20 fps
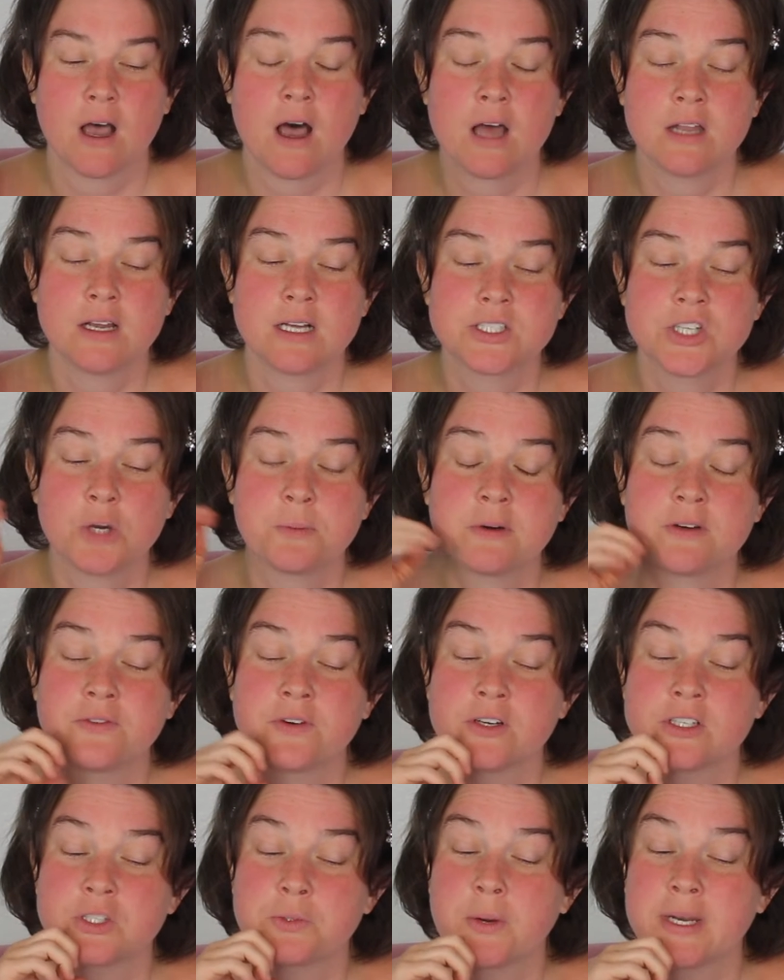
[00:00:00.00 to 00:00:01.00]
On October
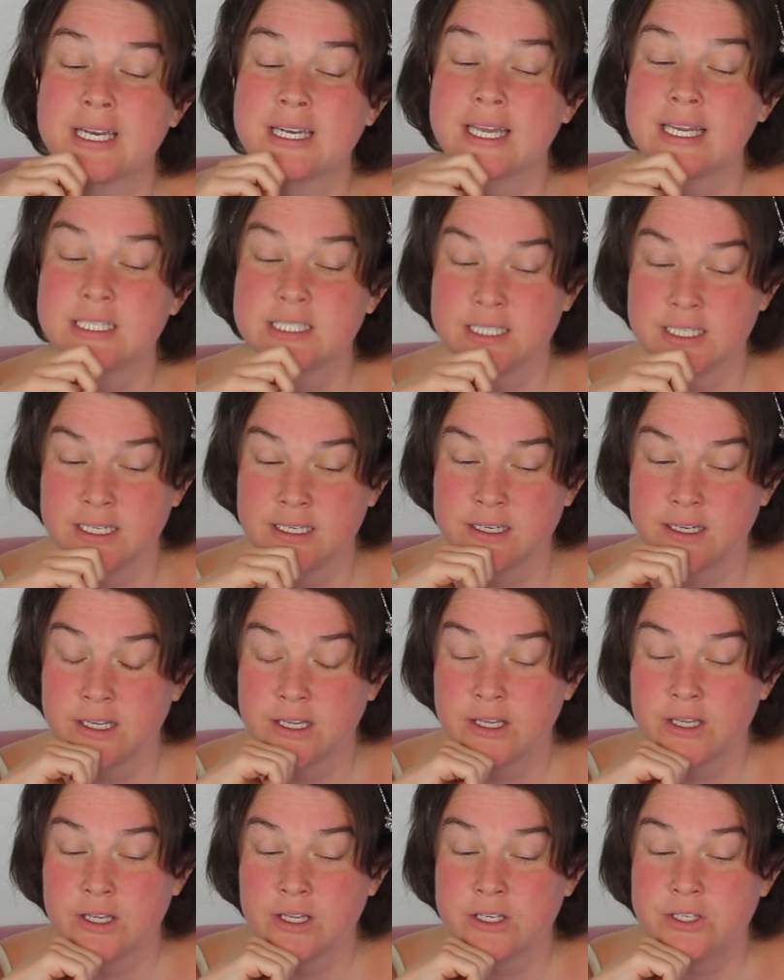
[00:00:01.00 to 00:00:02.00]
1st, 2019,
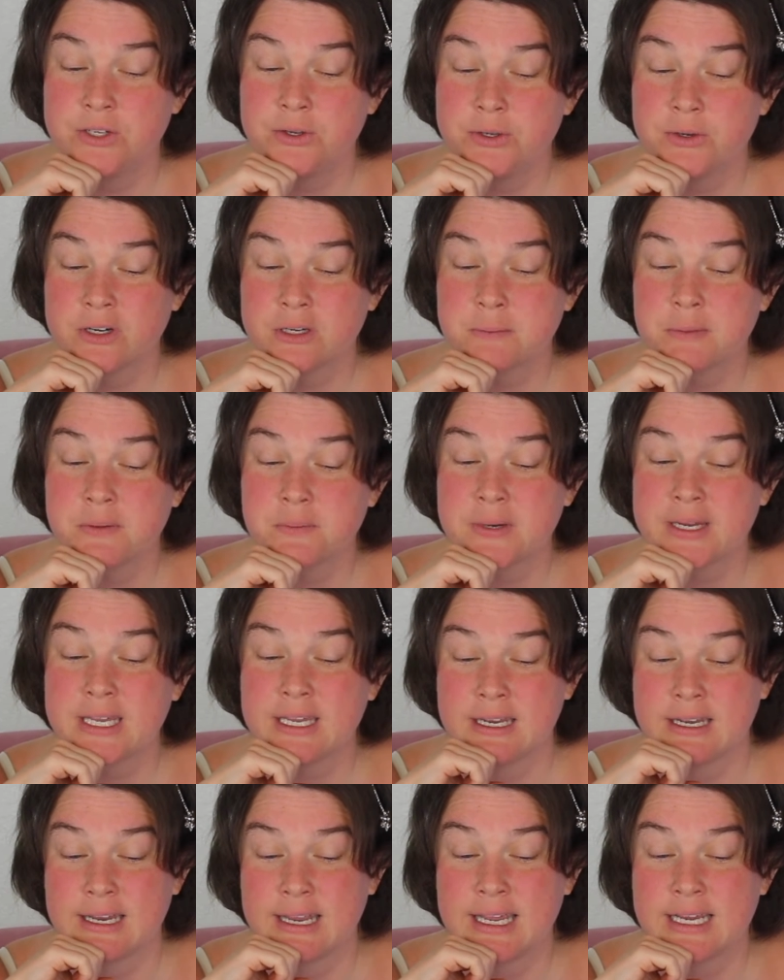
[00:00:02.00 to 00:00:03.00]
New York
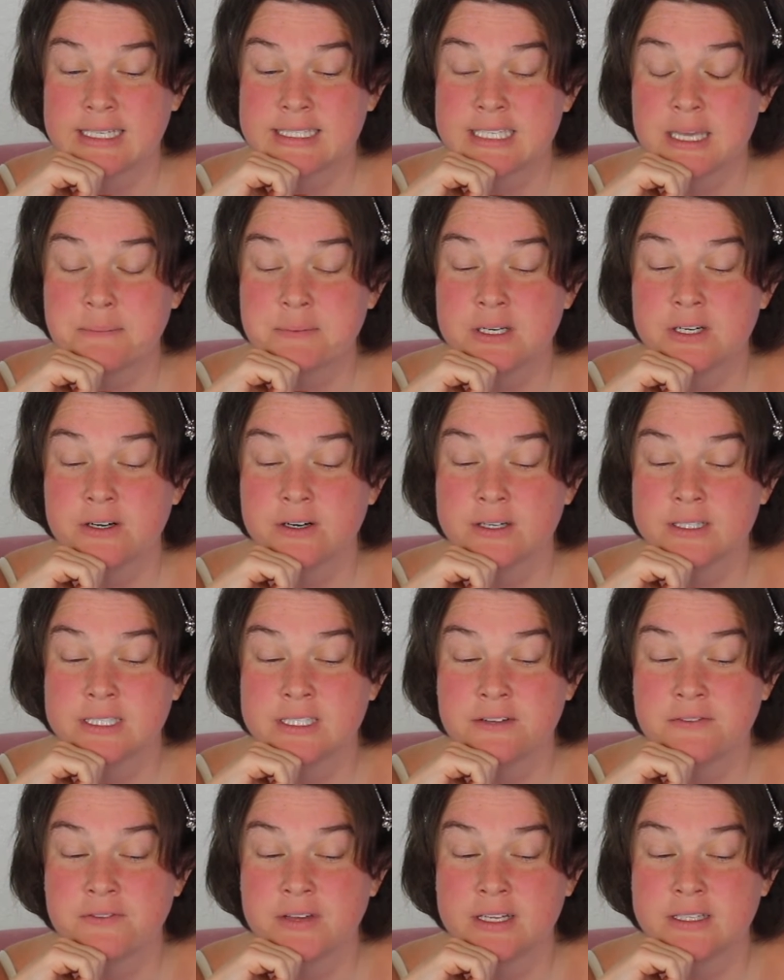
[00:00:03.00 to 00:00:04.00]
Marine accepted
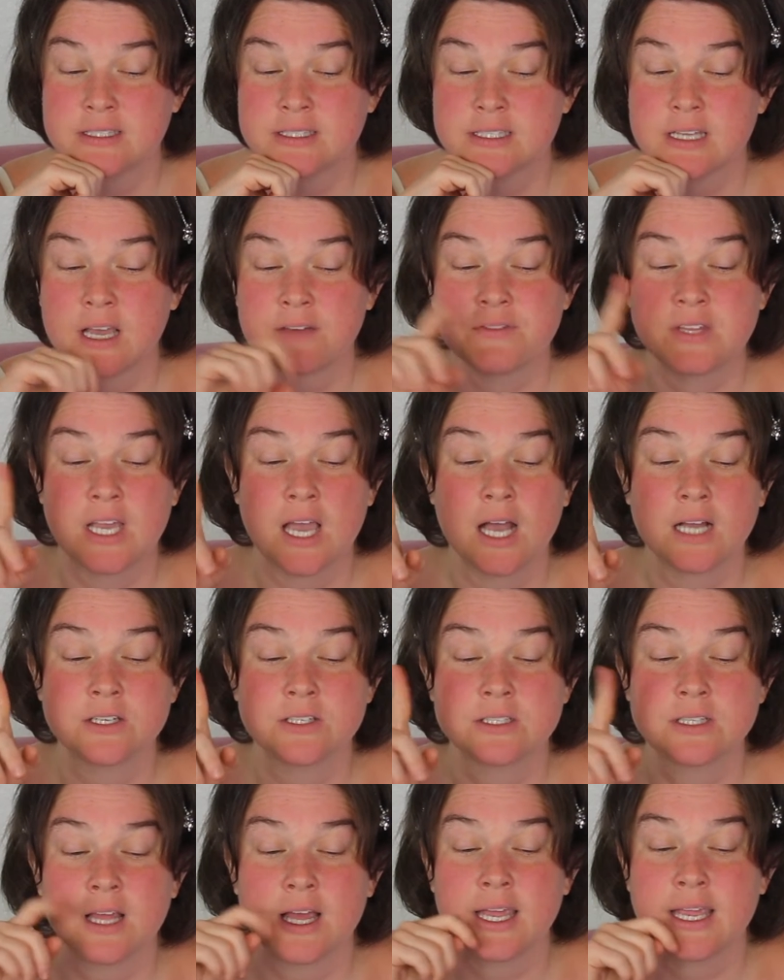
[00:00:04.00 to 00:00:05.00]
Heard's defense of the
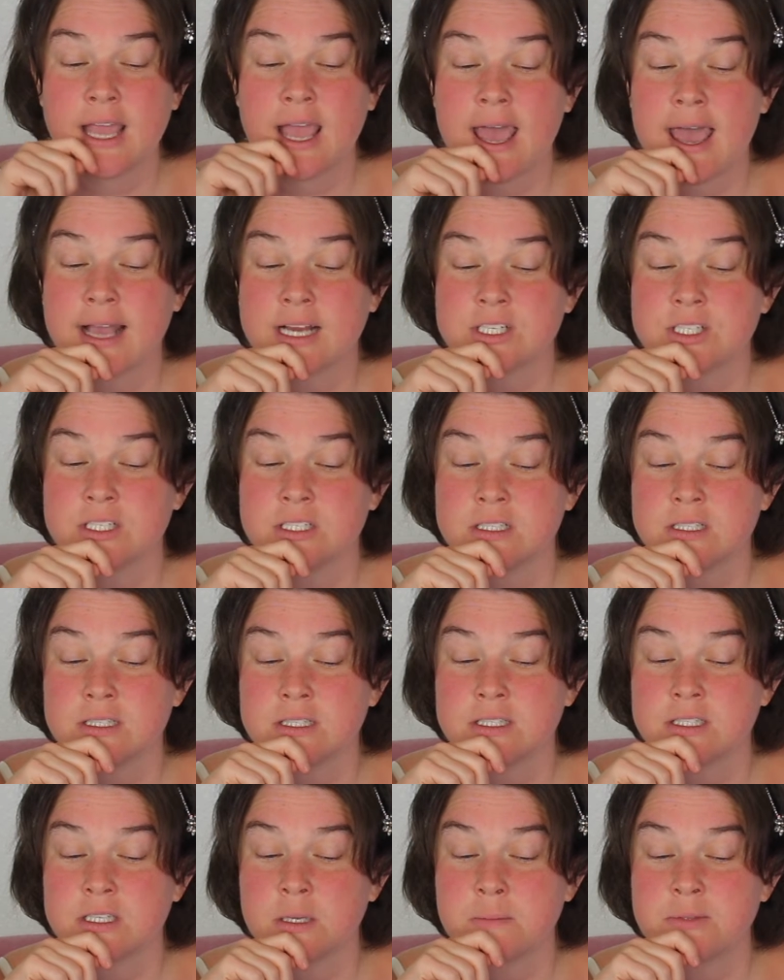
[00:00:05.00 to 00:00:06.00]
underlying action
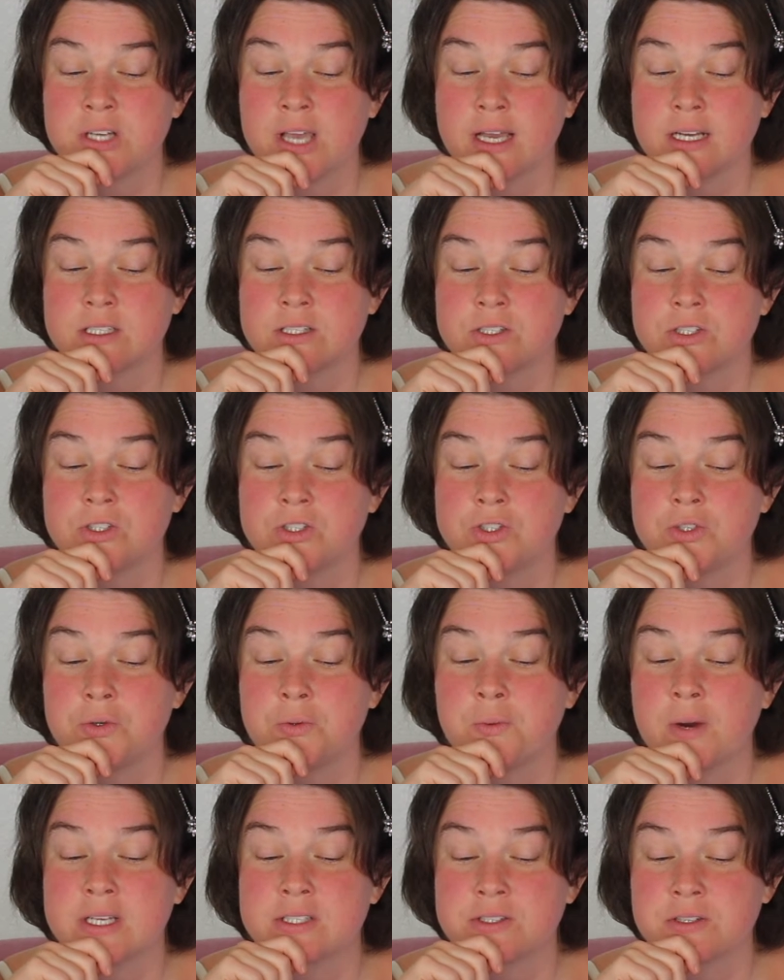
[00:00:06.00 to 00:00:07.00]
subject
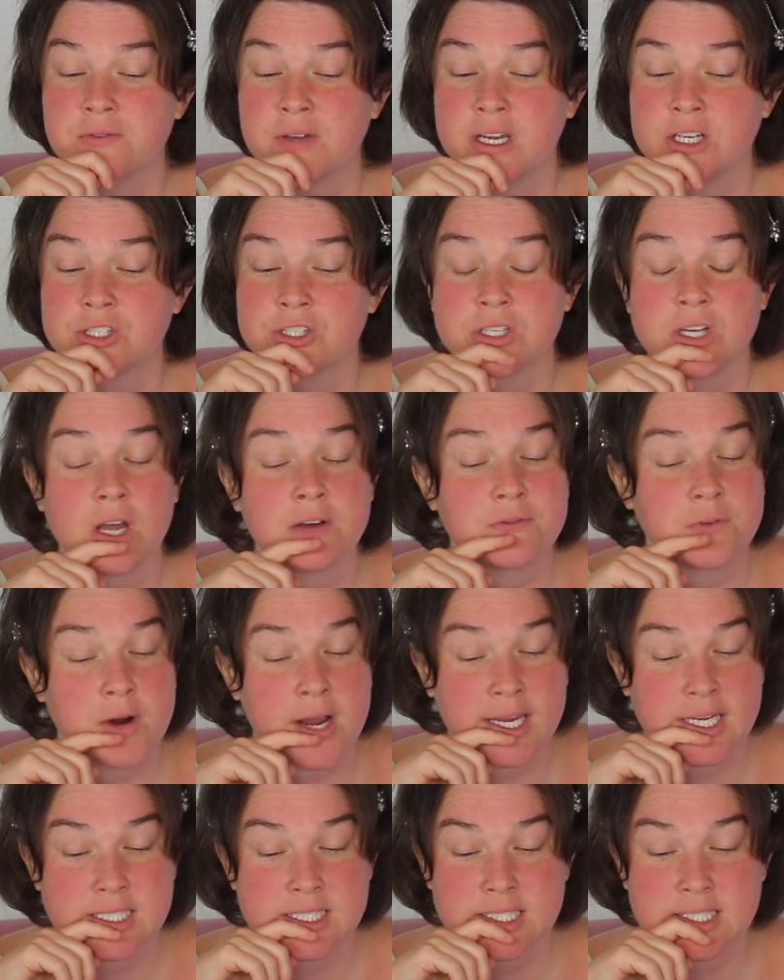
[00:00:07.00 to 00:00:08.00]
to reservation of
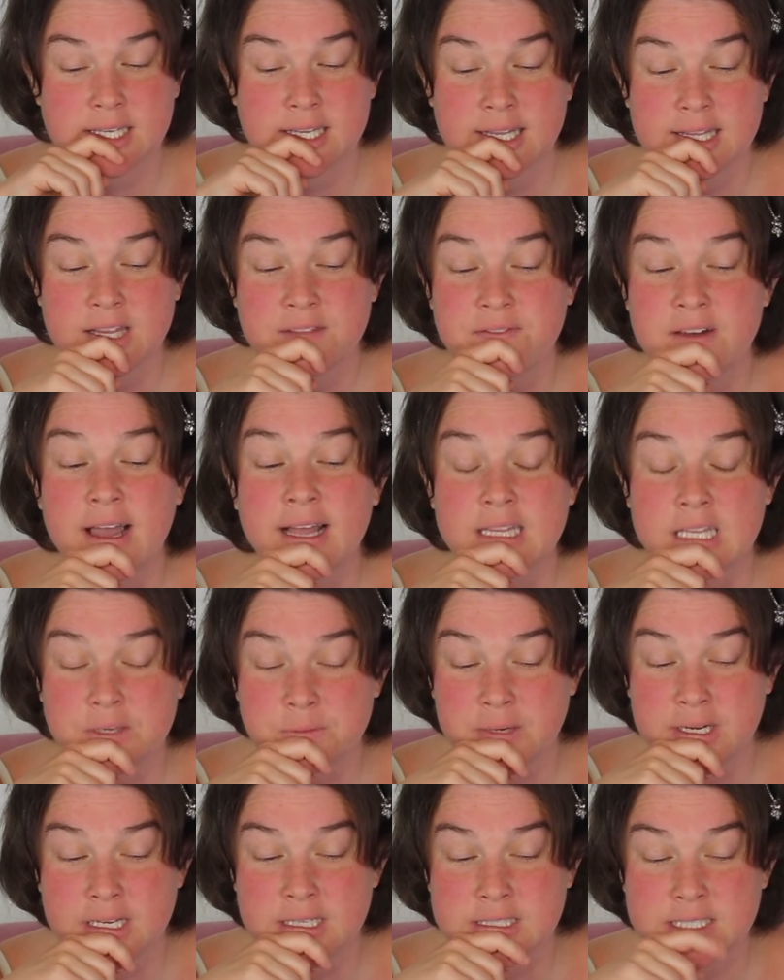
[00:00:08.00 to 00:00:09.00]
rights. The
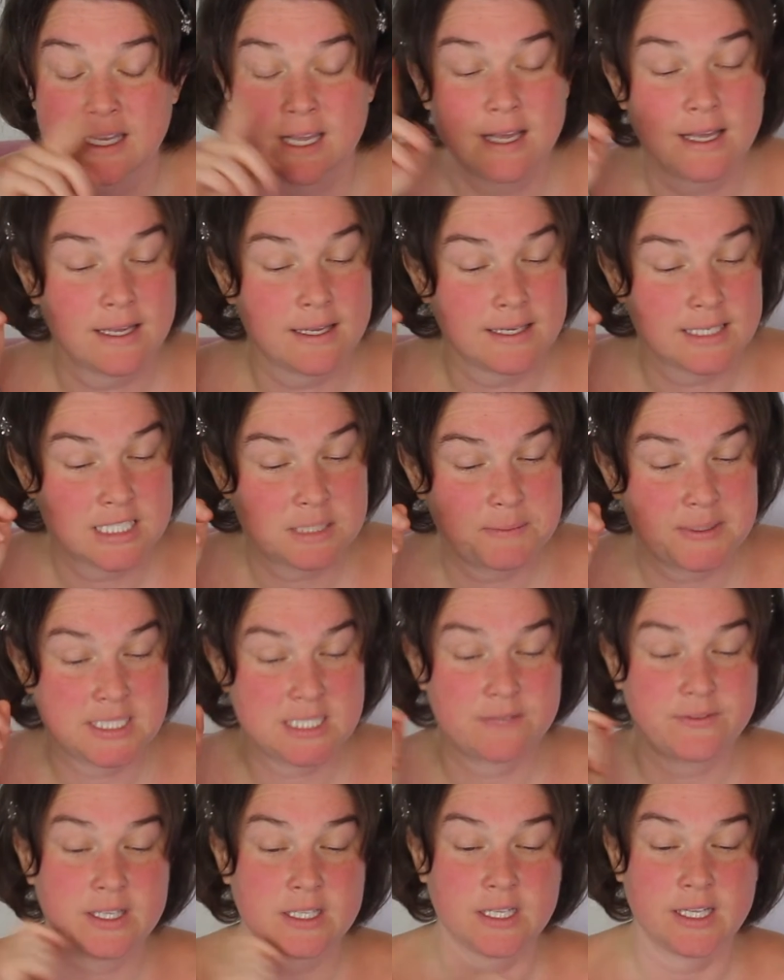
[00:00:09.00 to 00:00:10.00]
filing reads
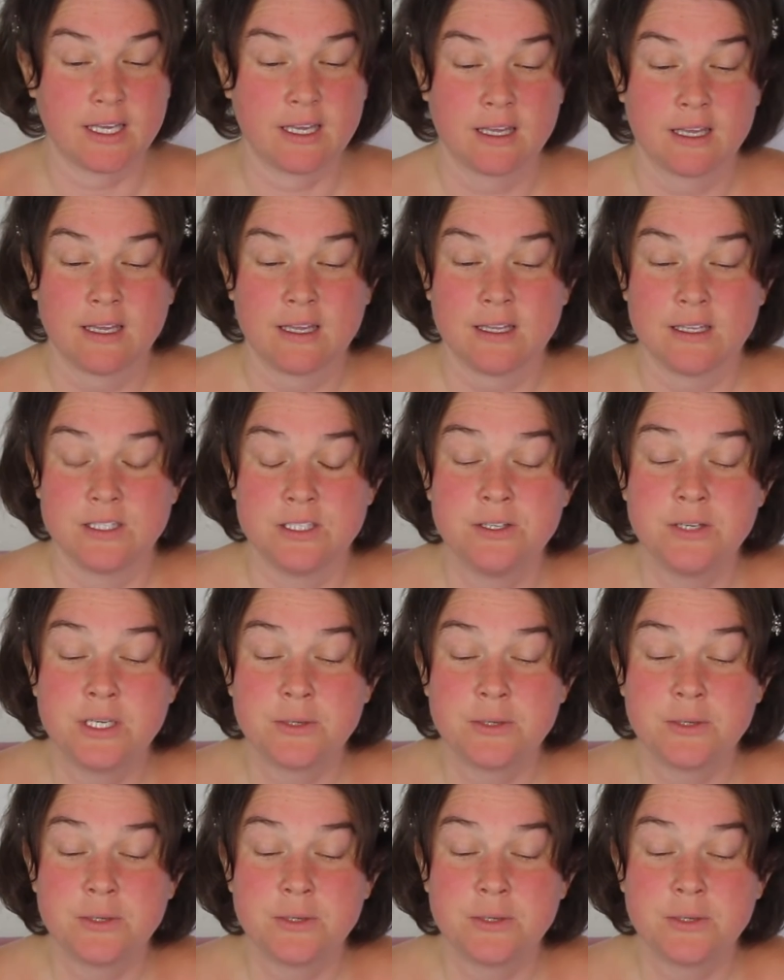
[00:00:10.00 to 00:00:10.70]
Specifically, New